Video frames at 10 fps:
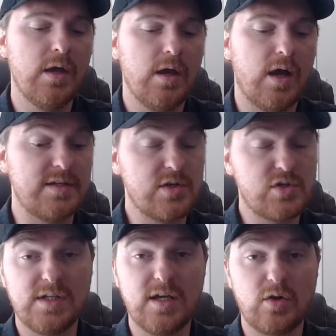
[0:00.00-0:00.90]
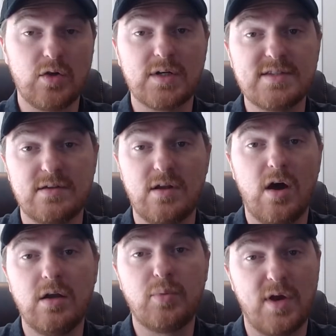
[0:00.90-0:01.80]
Additionally, it creates an
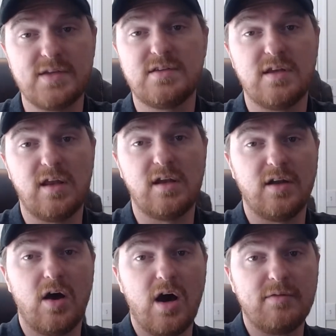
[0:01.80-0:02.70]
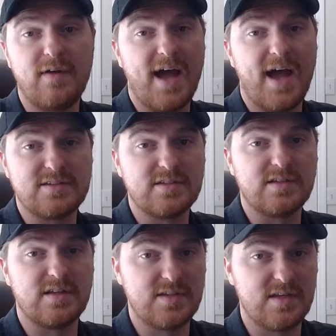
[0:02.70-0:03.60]
unprecedented off-axis
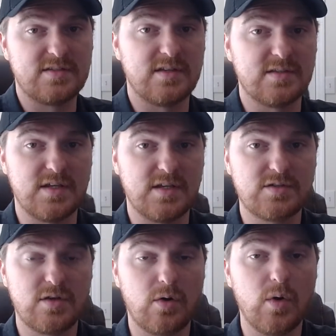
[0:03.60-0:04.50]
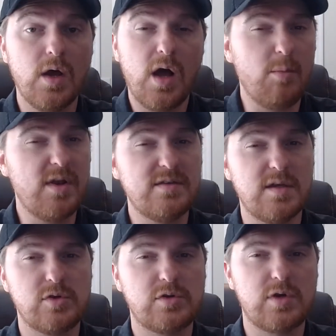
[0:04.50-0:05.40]
consistency. So I'm going to
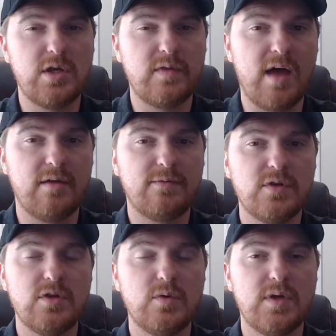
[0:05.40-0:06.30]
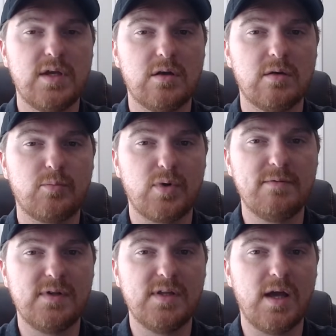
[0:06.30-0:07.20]
demonstrate that for you here
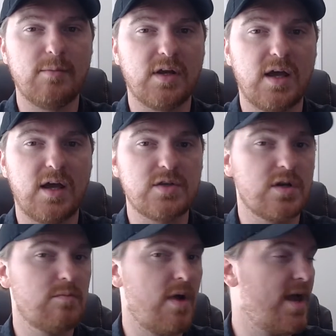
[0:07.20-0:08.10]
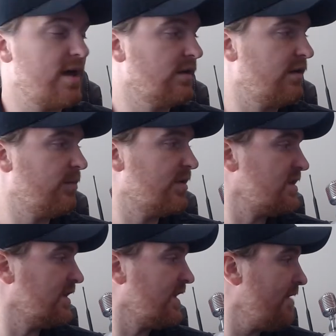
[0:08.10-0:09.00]
briefly. I'm going to kind of turn my head a little bit
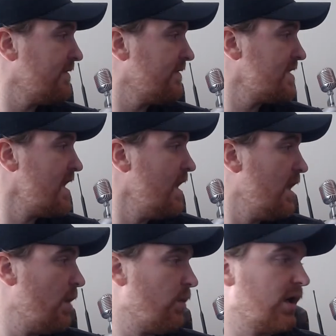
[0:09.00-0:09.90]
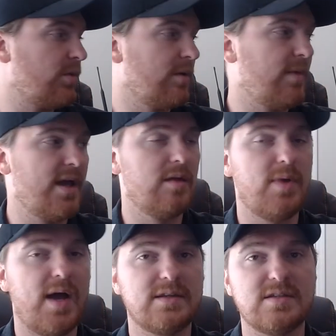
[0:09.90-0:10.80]
to the left, and we're going to bring my
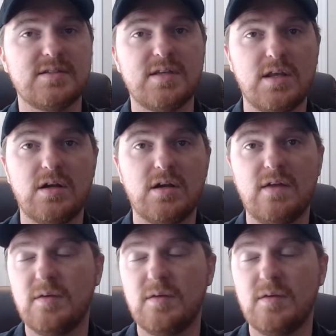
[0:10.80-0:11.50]
head back to center and then